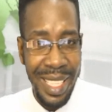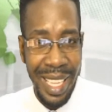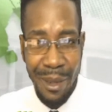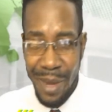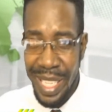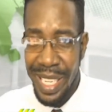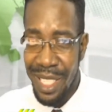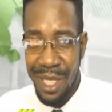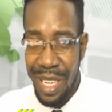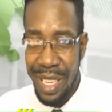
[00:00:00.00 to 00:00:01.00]
I really
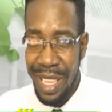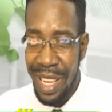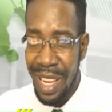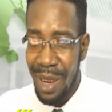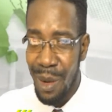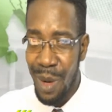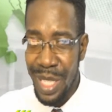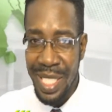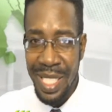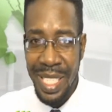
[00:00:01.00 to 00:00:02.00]
enjoy
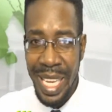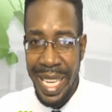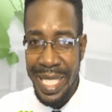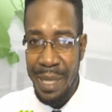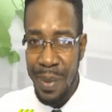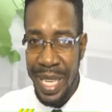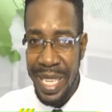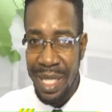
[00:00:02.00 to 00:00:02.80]
watching the Jazz play.